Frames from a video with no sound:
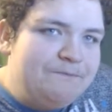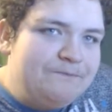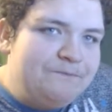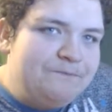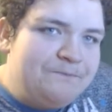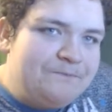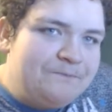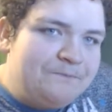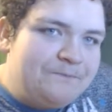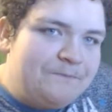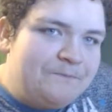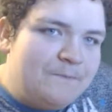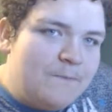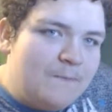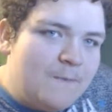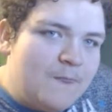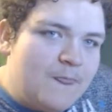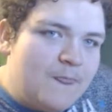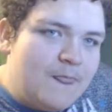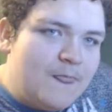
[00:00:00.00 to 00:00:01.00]
You should love
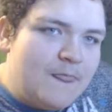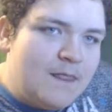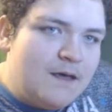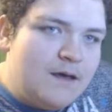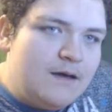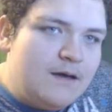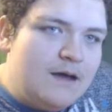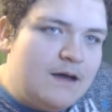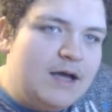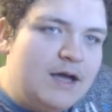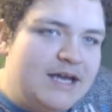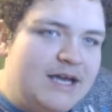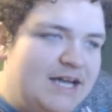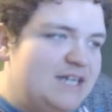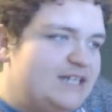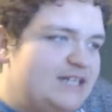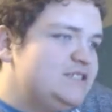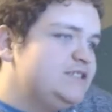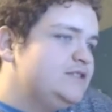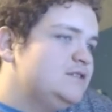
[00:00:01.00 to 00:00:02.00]
people.
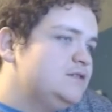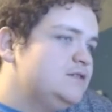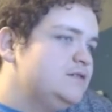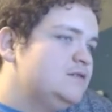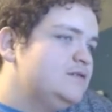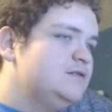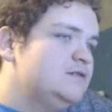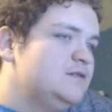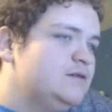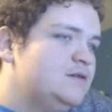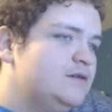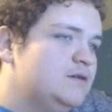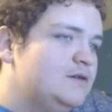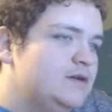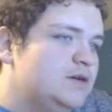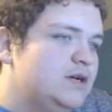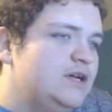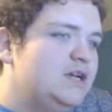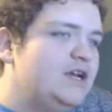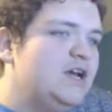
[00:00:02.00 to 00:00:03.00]
Yes. I love everyone.
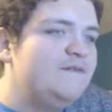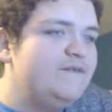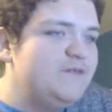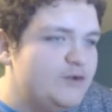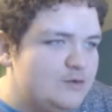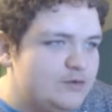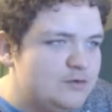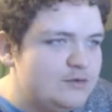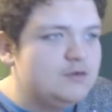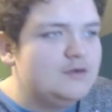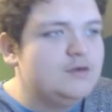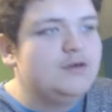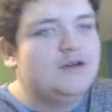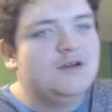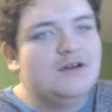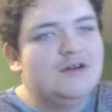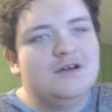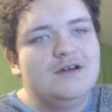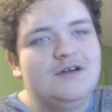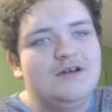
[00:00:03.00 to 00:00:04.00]
I love you.
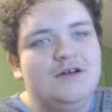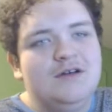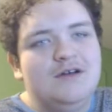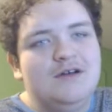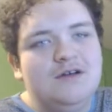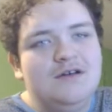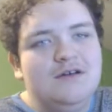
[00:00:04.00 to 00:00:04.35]
Okay then.